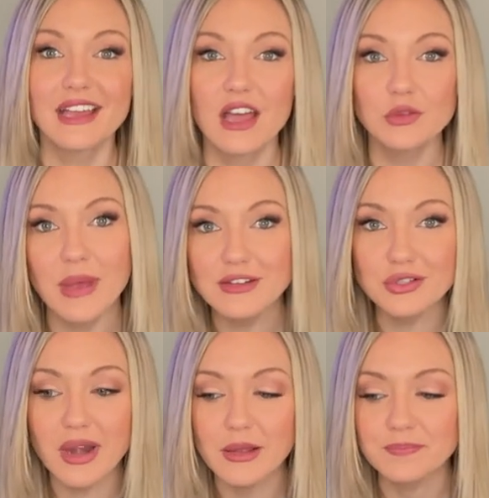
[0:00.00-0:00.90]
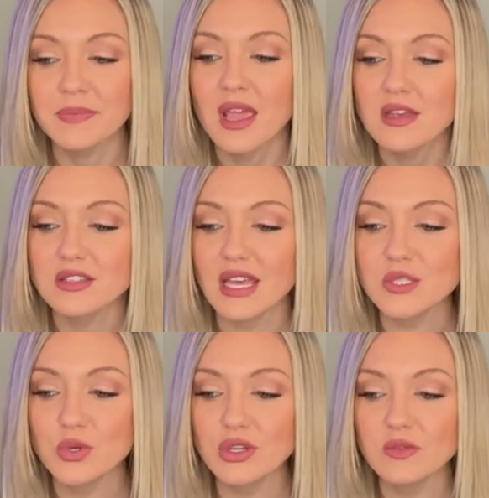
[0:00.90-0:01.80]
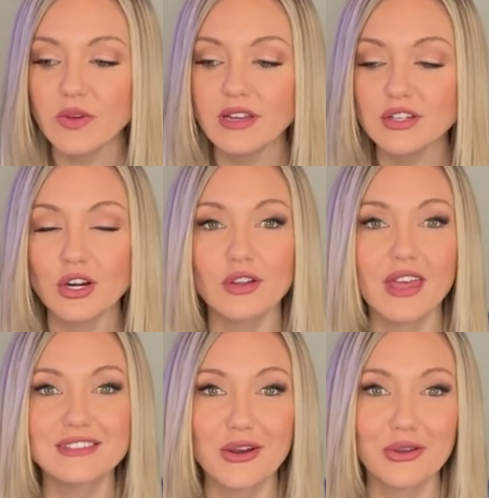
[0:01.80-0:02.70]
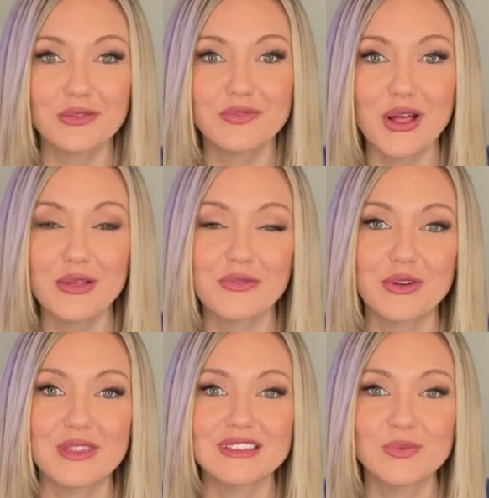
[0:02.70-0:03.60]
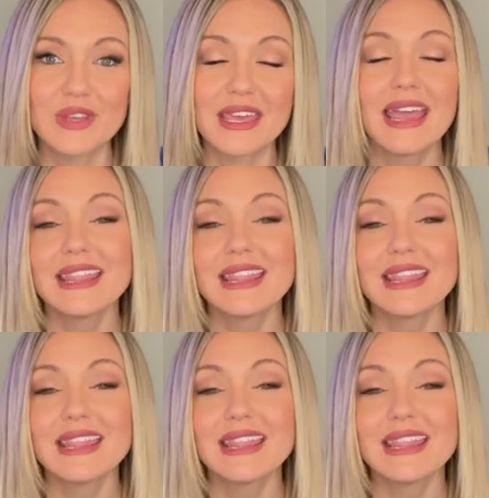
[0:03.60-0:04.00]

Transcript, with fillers: of The Bachelorette. So that's where you can find her. That's our good follow for this week.